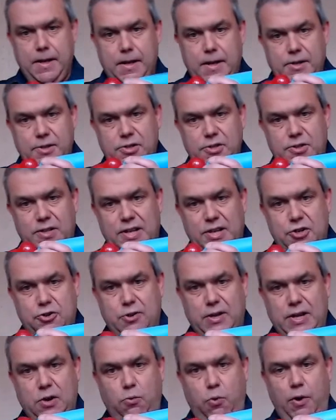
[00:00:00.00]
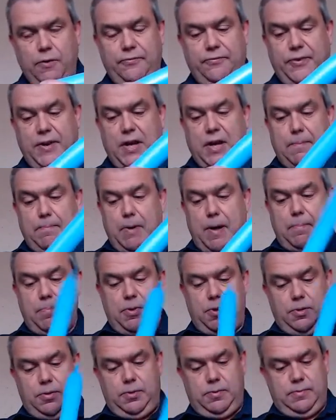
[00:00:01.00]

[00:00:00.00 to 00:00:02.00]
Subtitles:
So literally a 1-finger bubble,